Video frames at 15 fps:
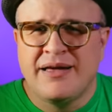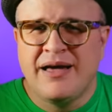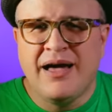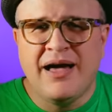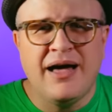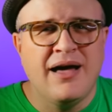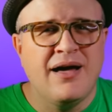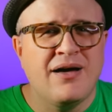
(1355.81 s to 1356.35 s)

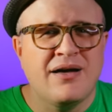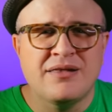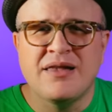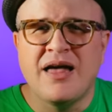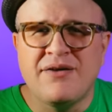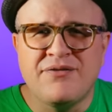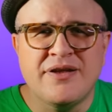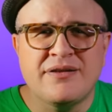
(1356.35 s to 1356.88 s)
Ah,
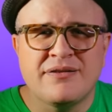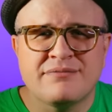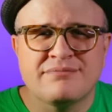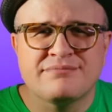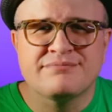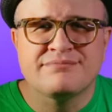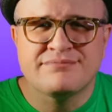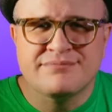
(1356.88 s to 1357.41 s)
love it.
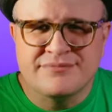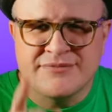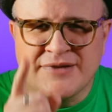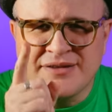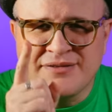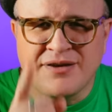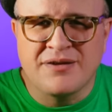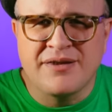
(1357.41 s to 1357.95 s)

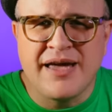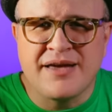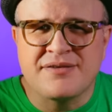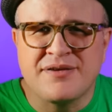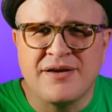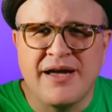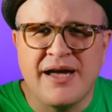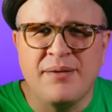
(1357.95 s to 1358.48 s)
Until
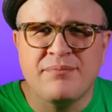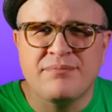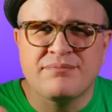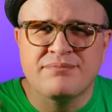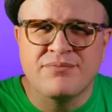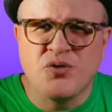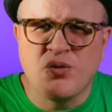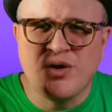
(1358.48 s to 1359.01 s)
next time,
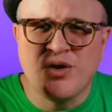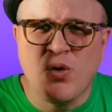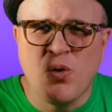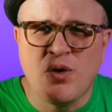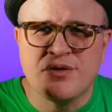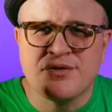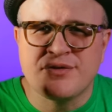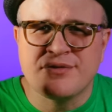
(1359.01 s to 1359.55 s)
three
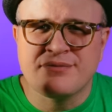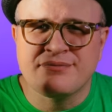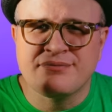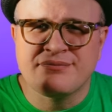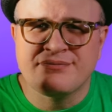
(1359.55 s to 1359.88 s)
chords.